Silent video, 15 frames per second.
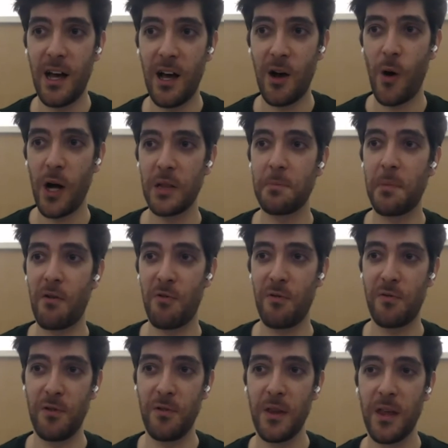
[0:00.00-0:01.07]
that it's
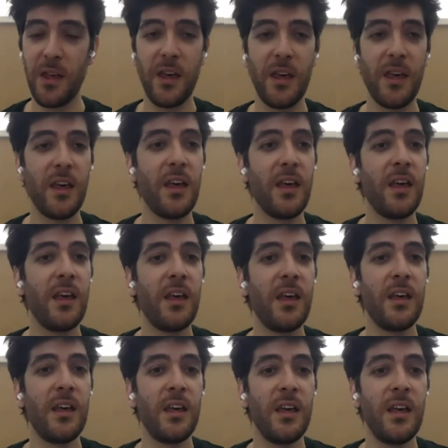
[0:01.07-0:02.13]
quite powerful.
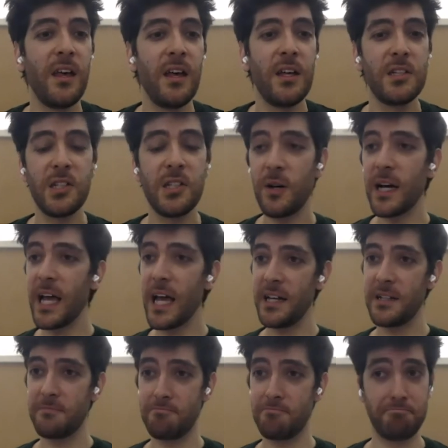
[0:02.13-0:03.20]

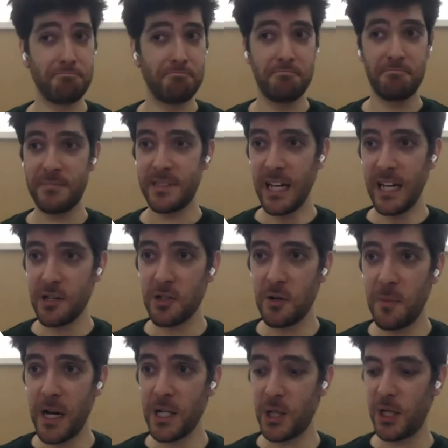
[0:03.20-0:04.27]
So again,
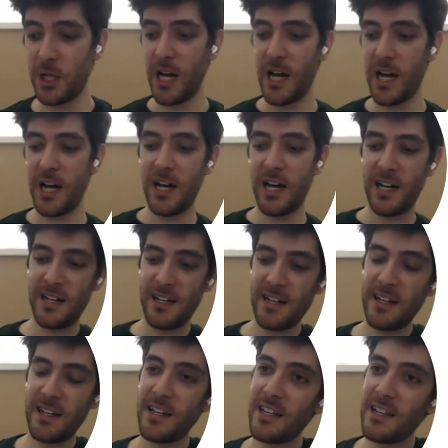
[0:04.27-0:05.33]
thank you so much.
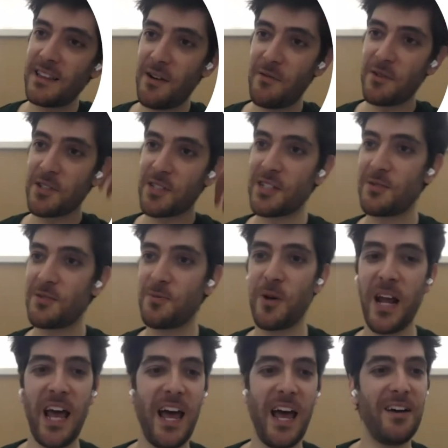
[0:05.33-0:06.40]
That
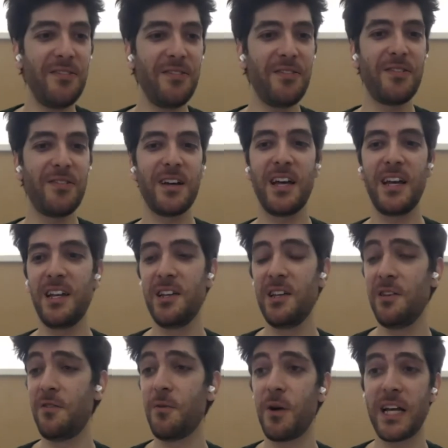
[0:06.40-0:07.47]
was what I have.
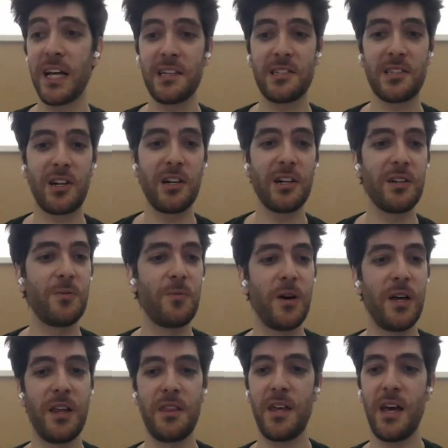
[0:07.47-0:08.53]
If you want to get
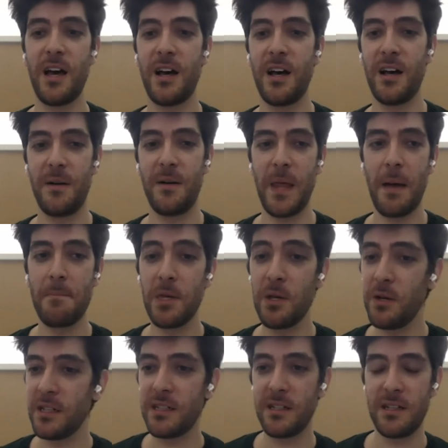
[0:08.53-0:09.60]
started with
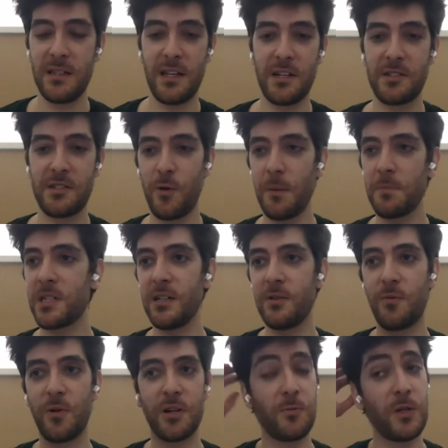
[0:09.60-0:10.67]
MUnit,
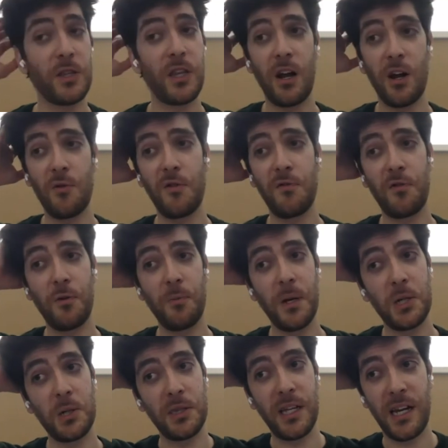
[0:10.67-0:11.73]
there's a website with a lot
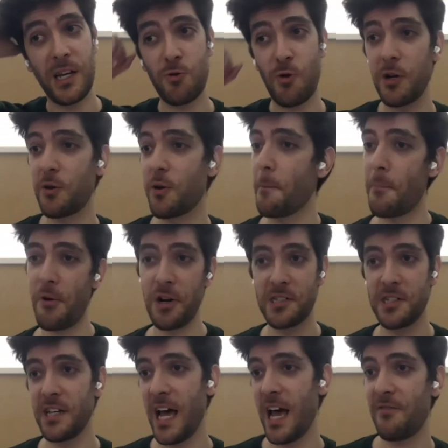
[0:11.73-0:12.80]
of information that I try
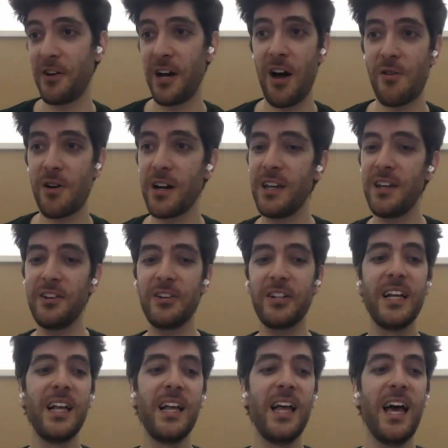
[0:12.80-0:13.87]
to comprise in half an
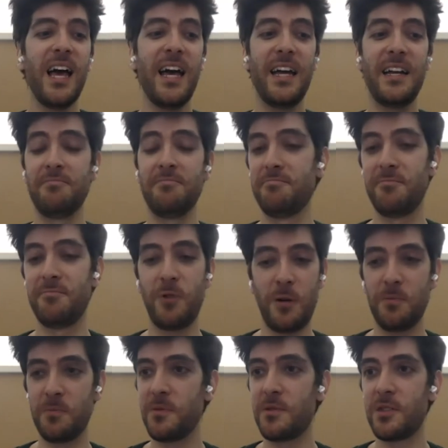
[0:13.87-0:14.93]
hour here.
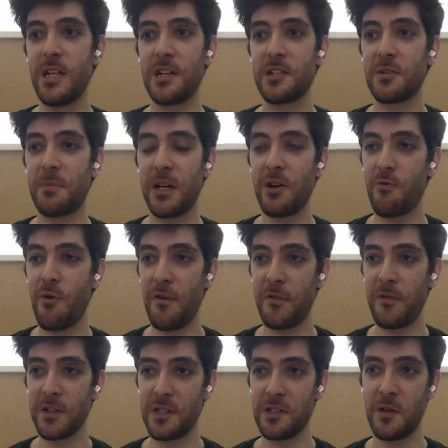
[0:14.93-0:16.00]
And well, there's
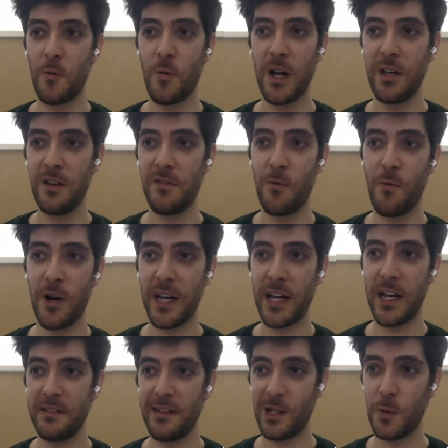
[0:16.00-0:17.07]
some other references
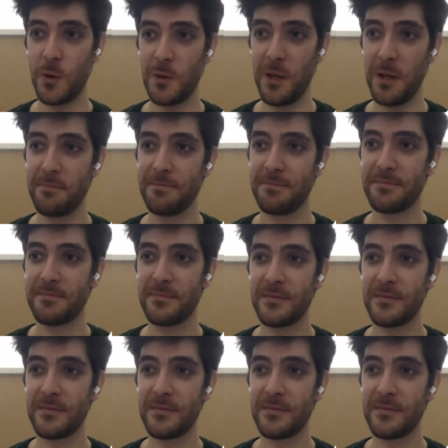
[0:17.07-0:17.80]
if you want to get in touch with